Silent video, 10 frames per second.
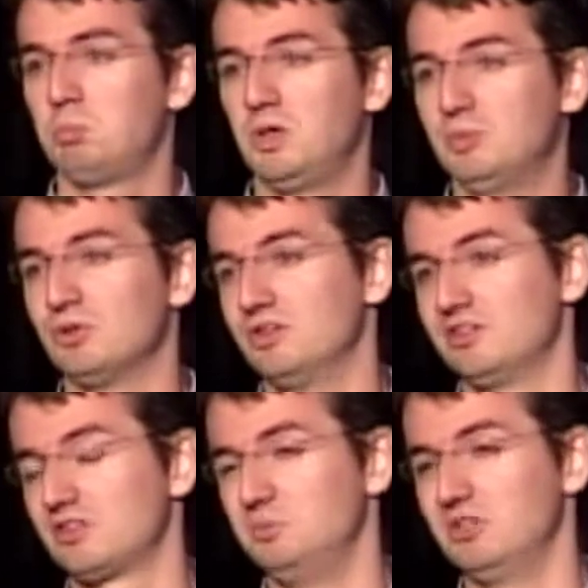people in
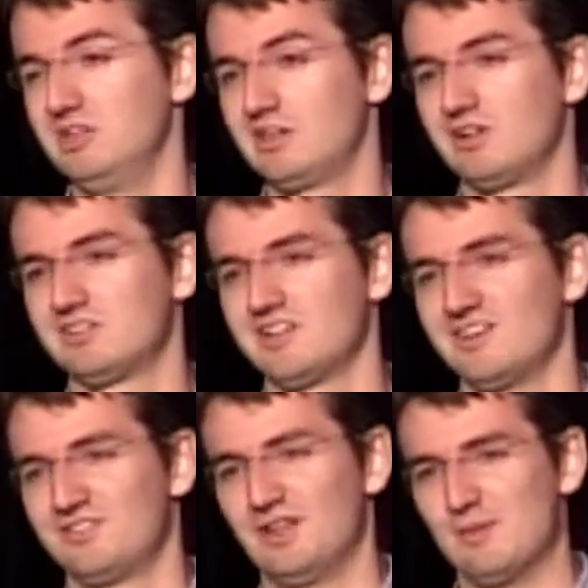this community
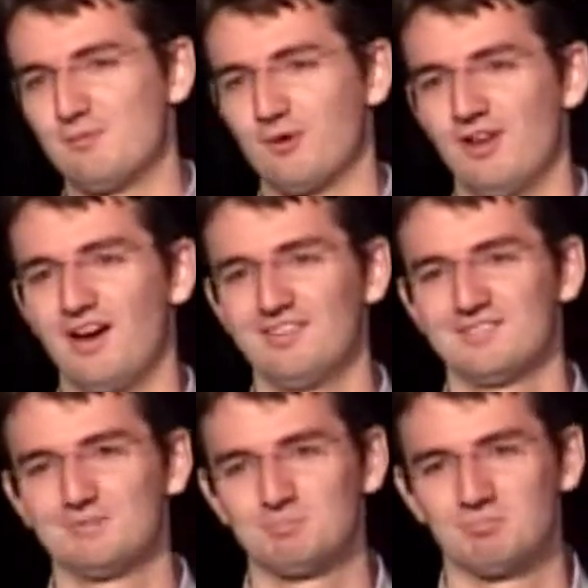criticize them for not
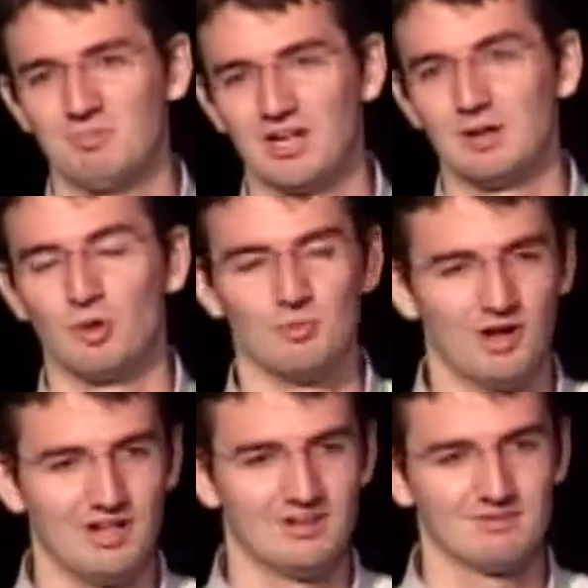making more
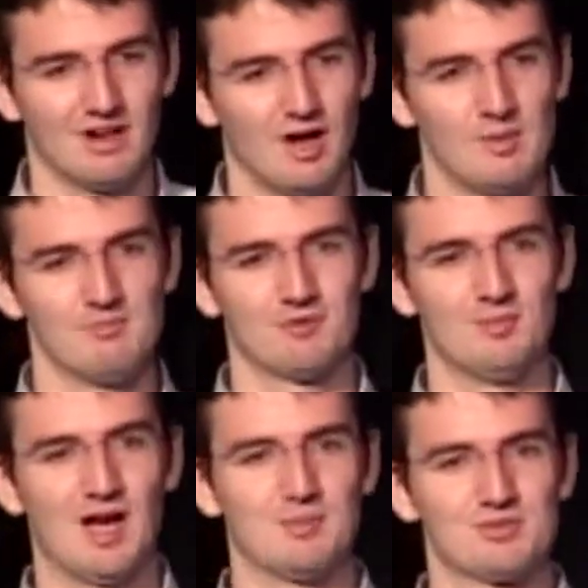money
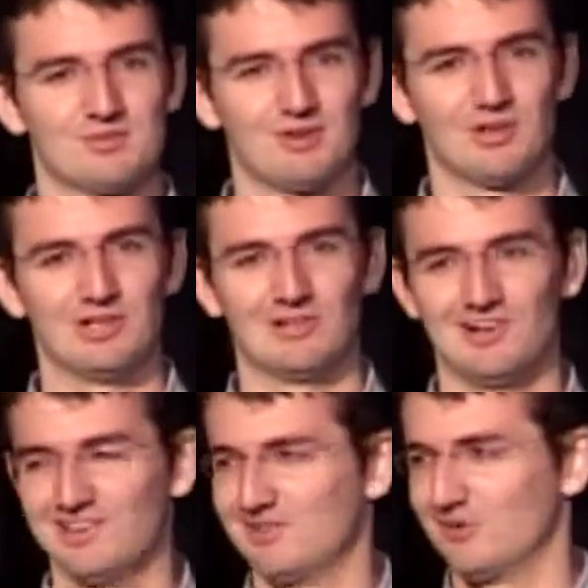from apps earlier
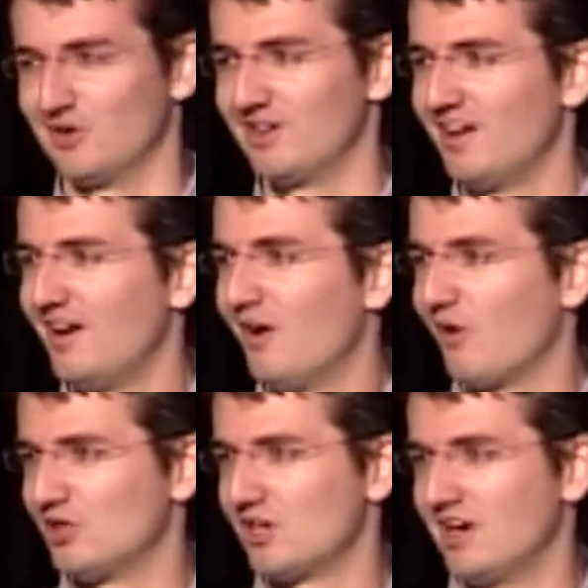on,
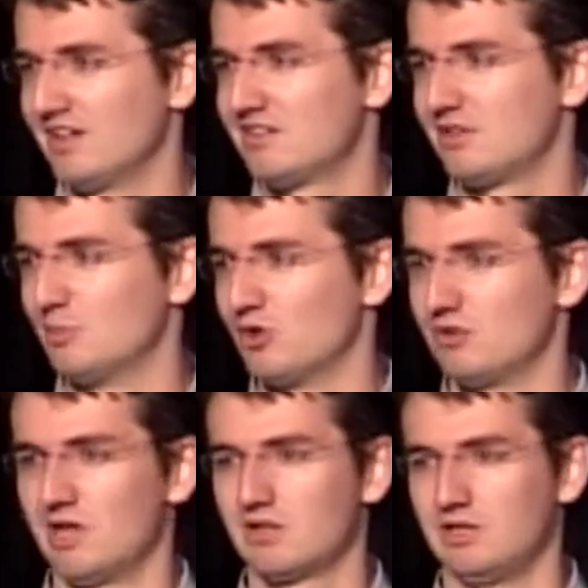or trying to more
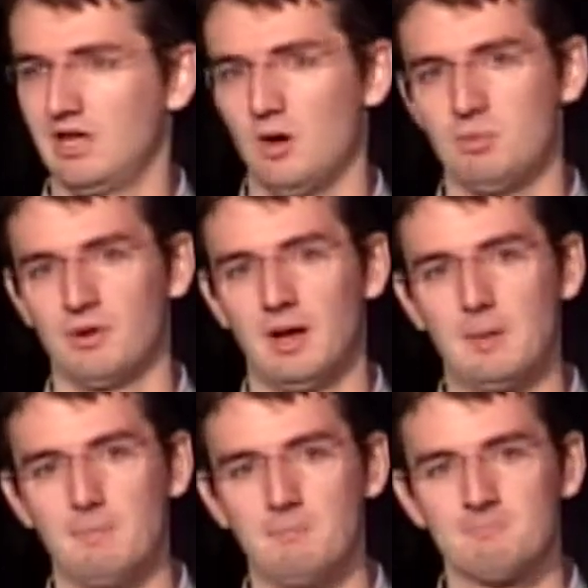directly help
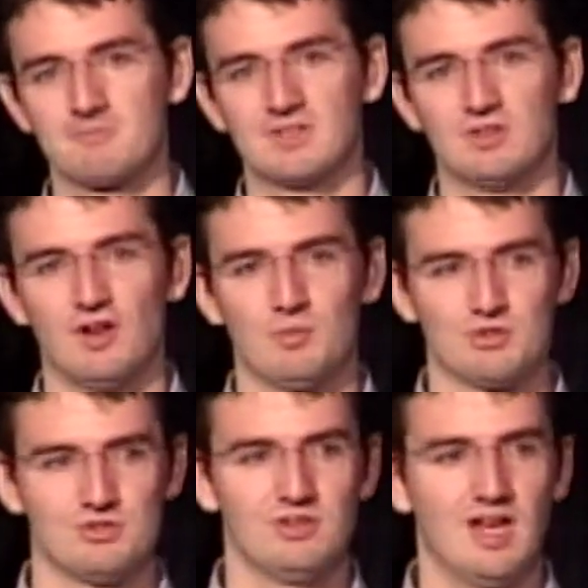
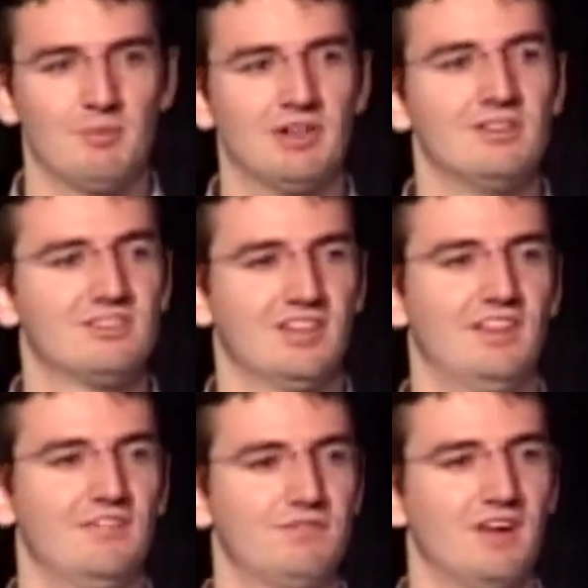developers do that. But instead,
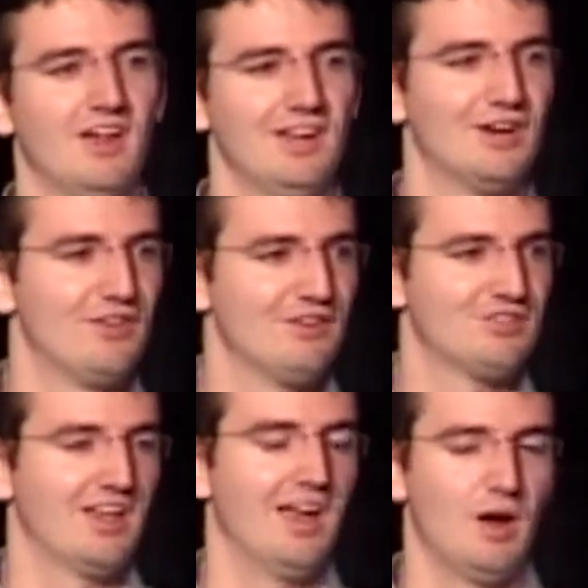they've
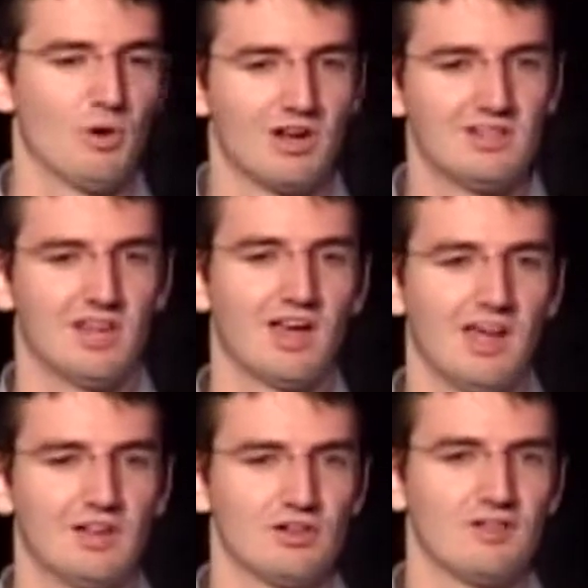said, hey, we're going to take a
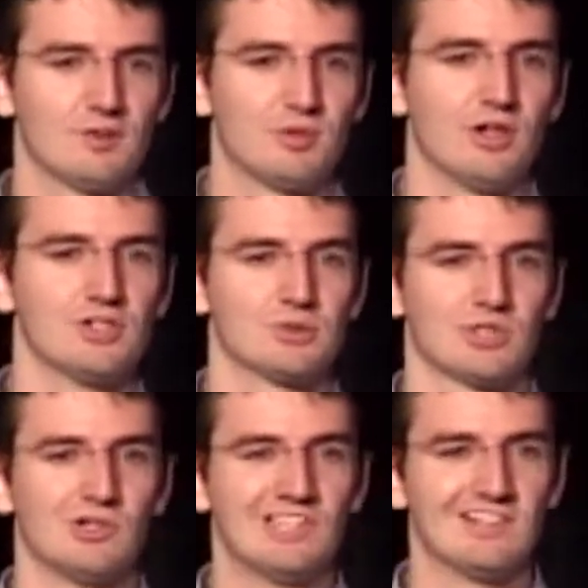hands-off approach.
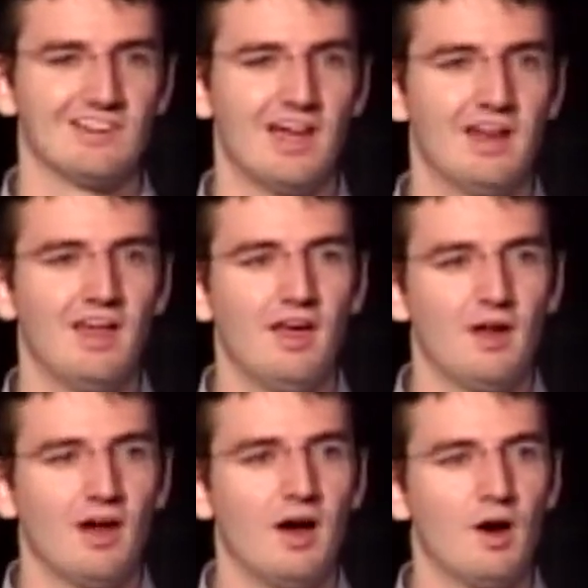We're going to let
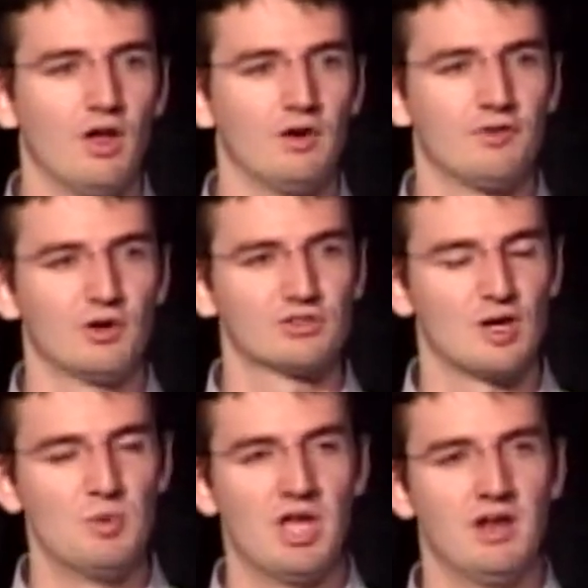other folks
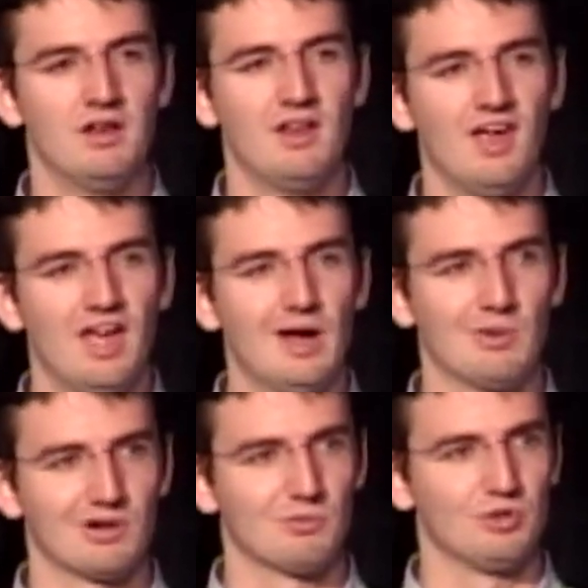come in,
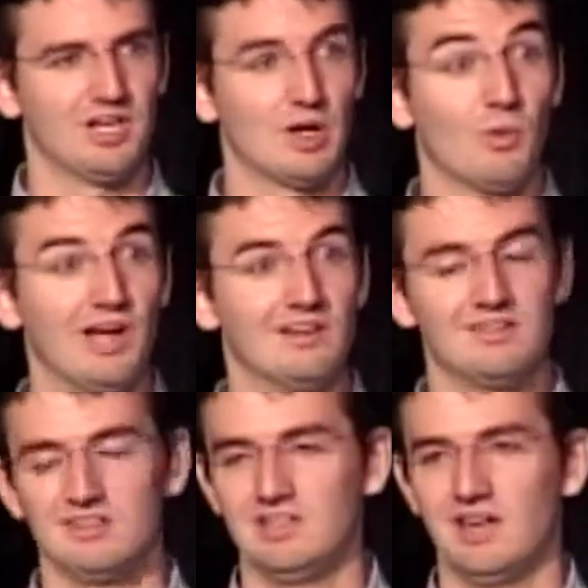and we'll take a
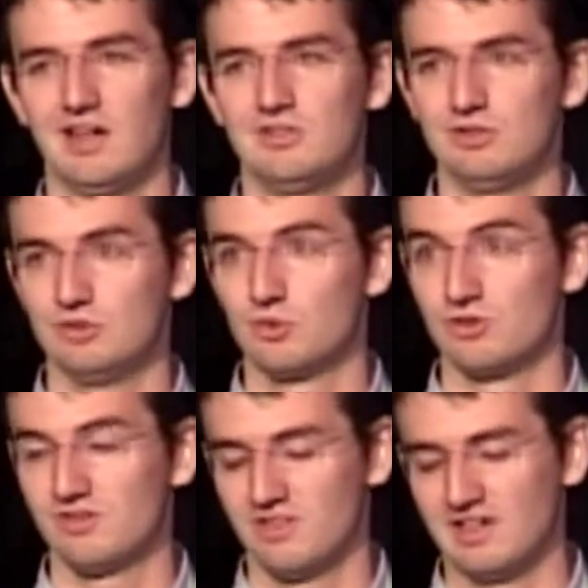wait-and-see attitude
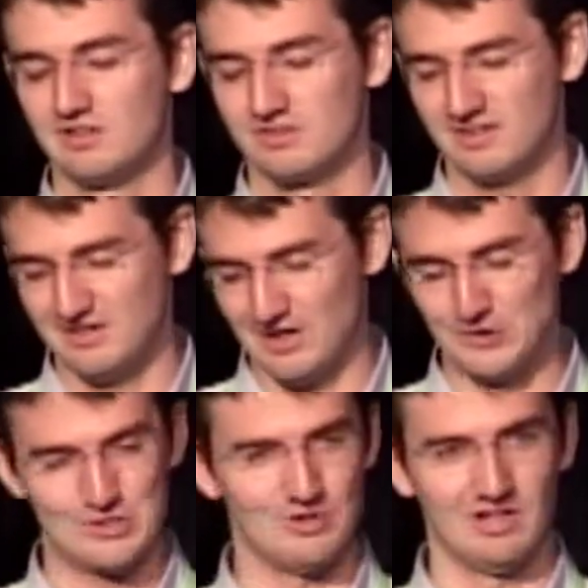towards things. And now
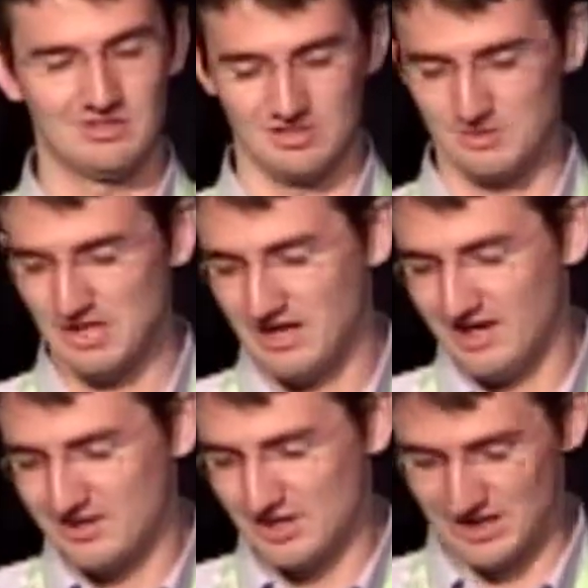they're starting to
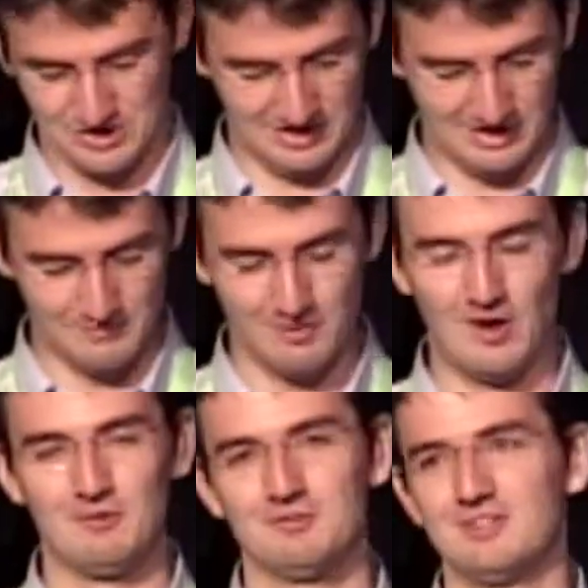actually get
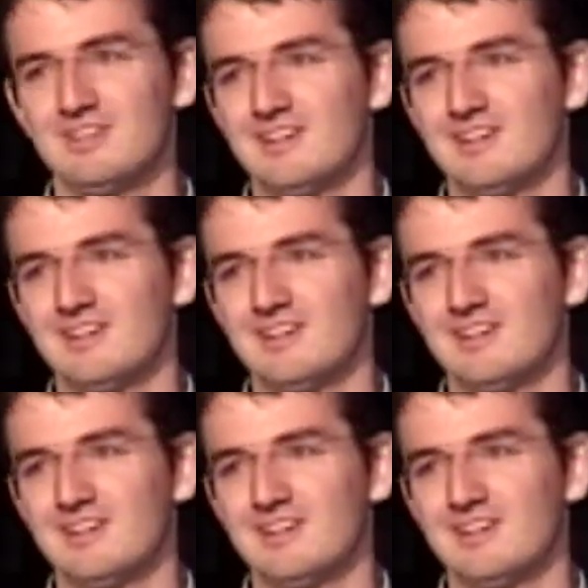involved.